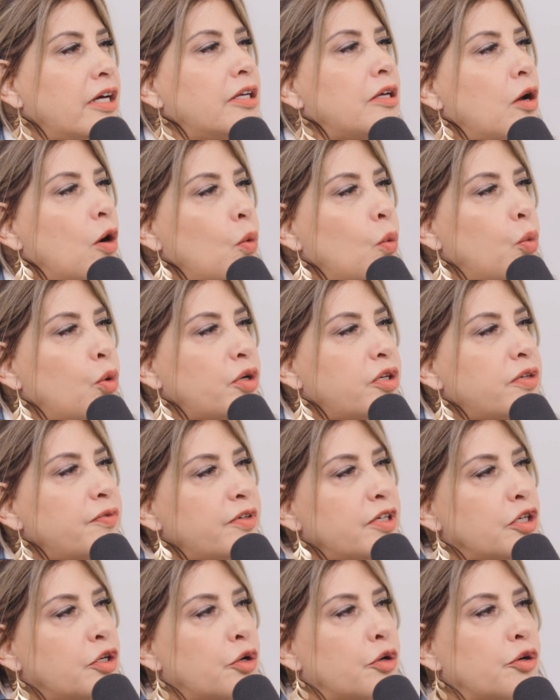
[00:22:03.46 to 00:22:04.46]
a word
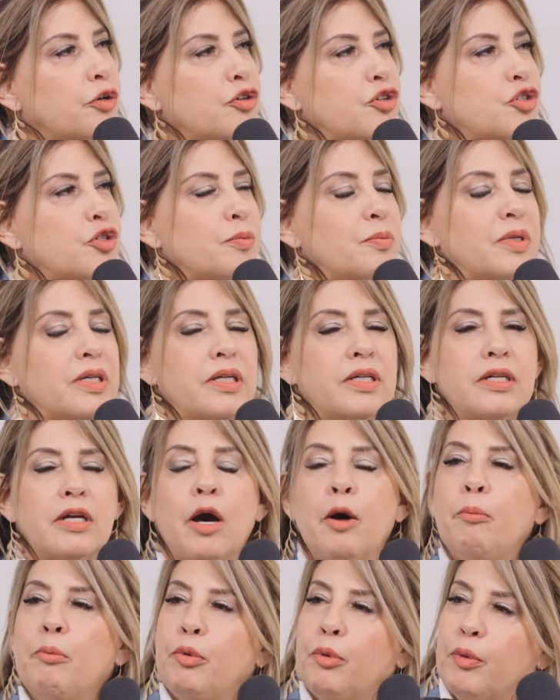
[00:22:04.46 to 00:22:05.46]
of encouragement,
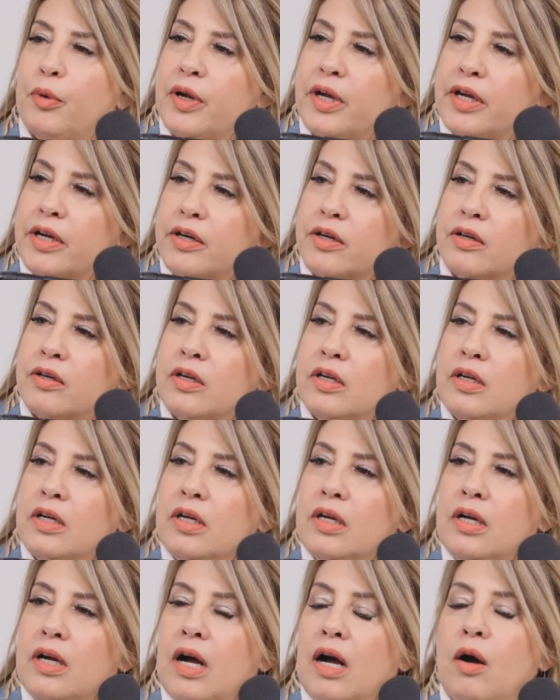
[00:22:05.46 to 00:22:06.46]
a prayer,
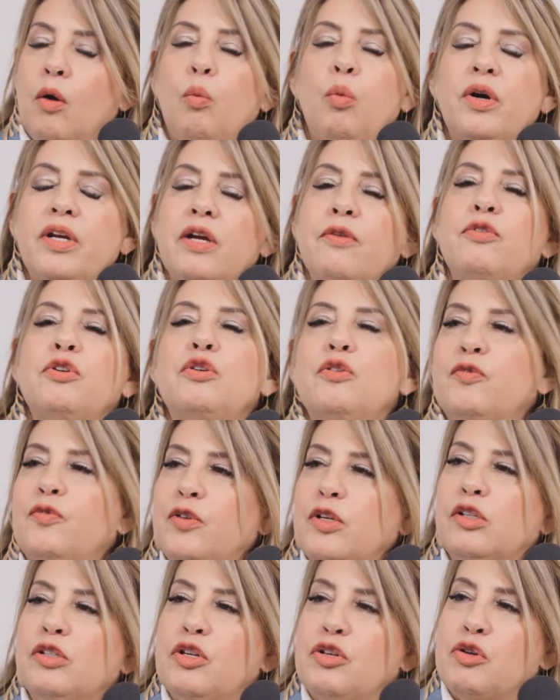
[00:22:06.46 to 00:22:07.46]
whatever you
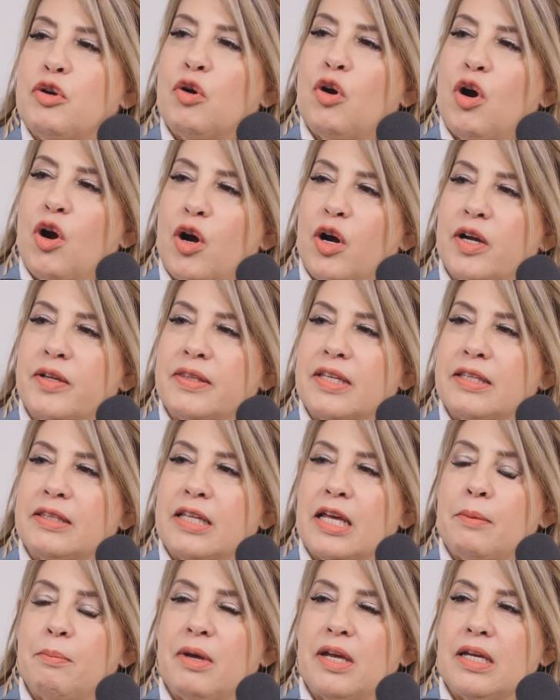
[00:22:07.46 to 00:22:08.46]
feel in your heart
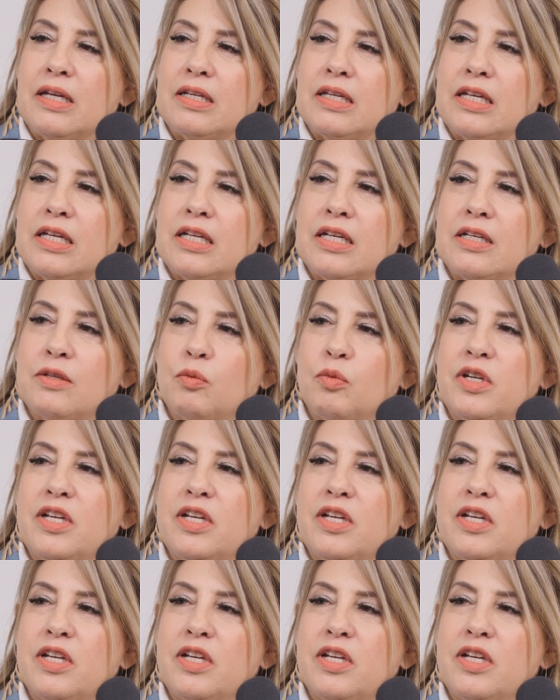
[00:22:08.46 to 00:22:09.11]
that they may need.